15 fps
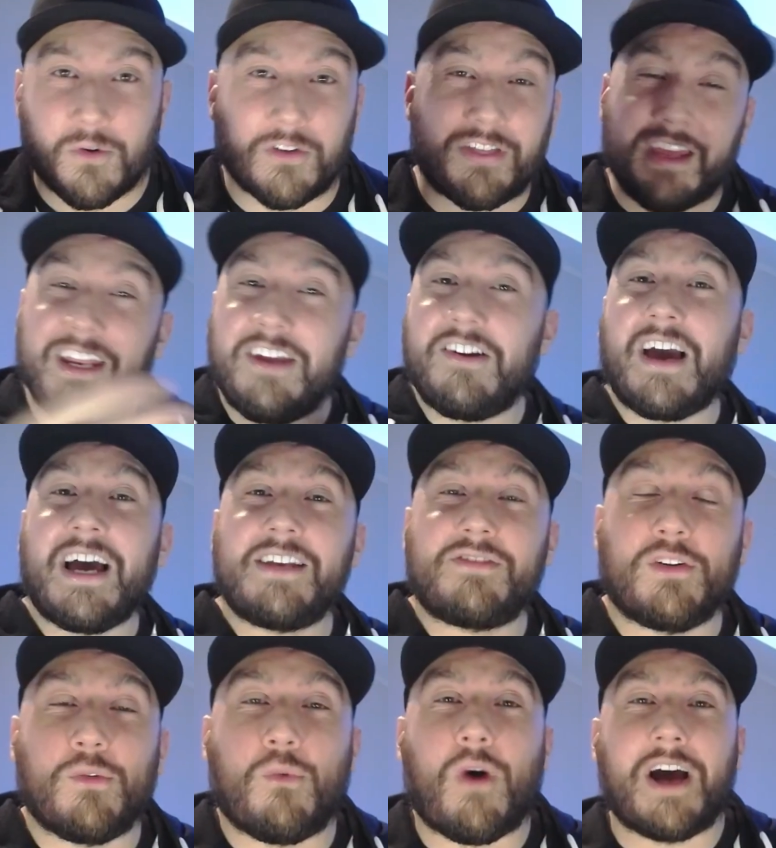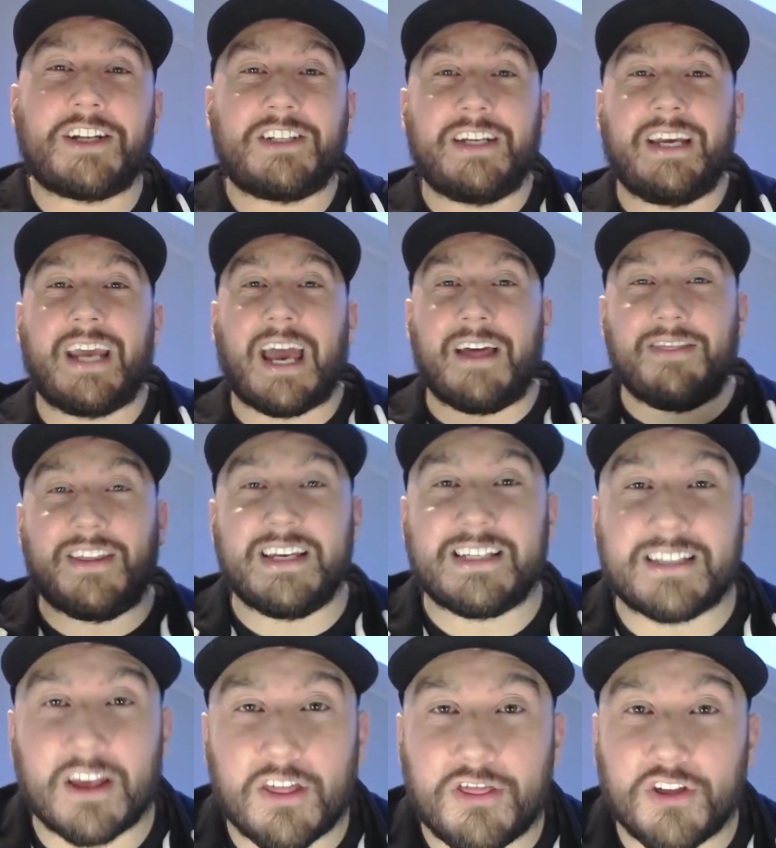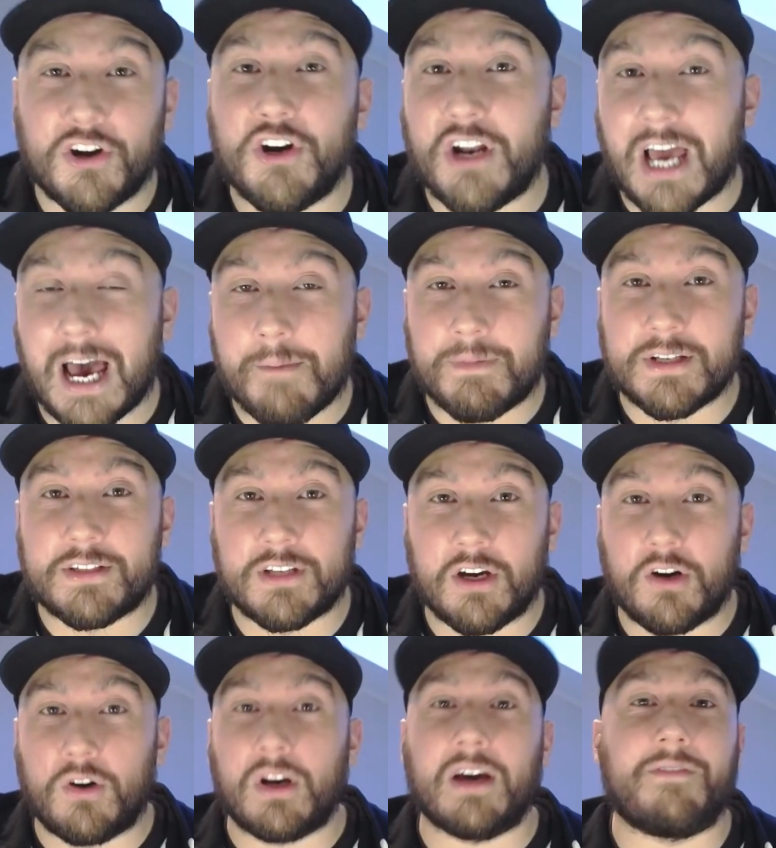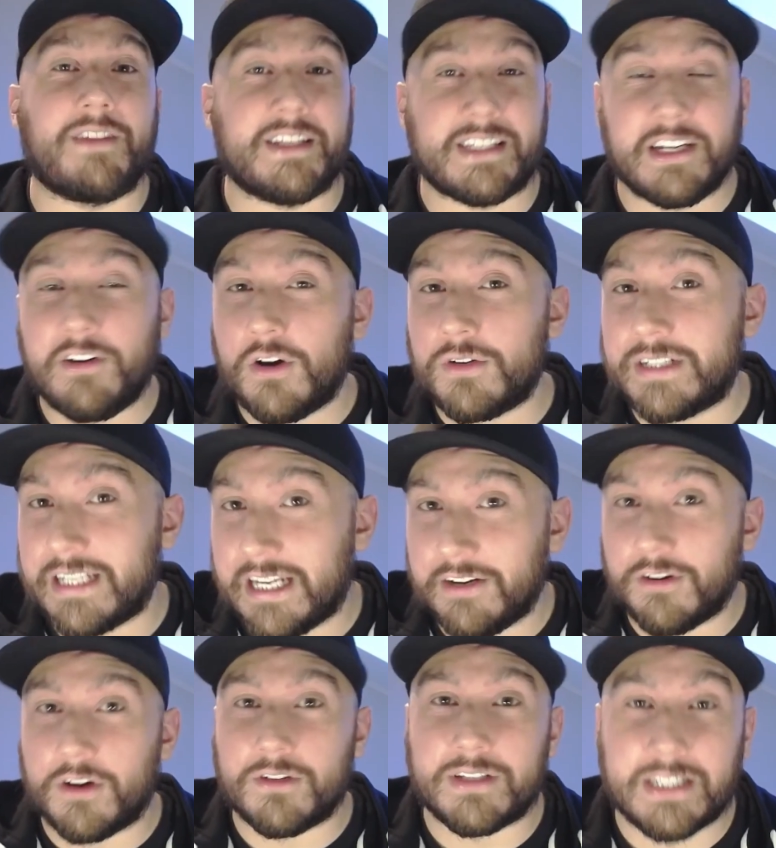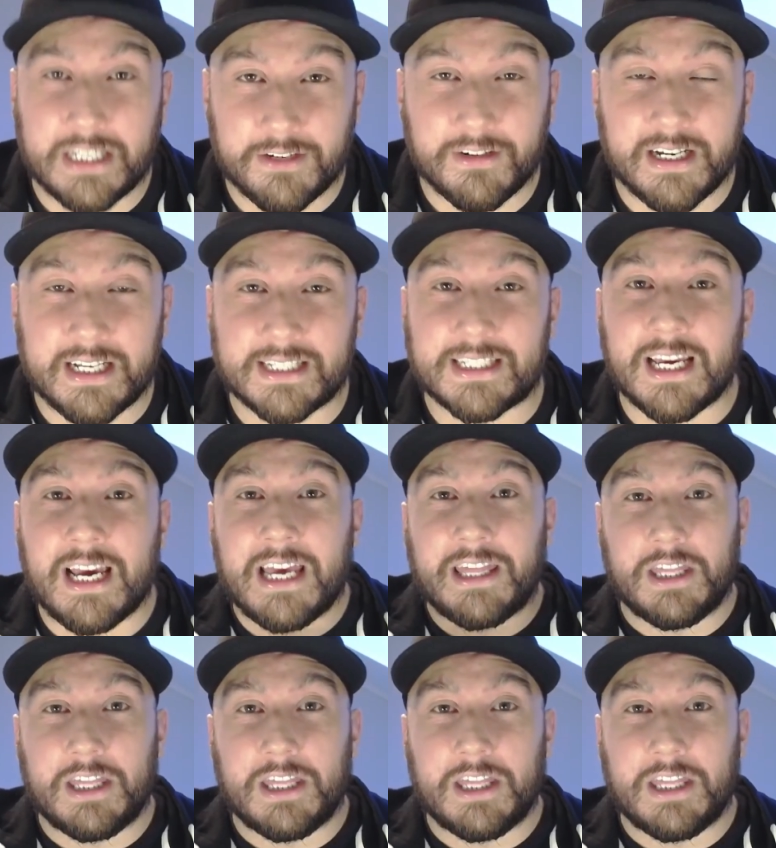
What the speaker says: Thank you guys for watching this 3rd episode of the Zero to Hero series.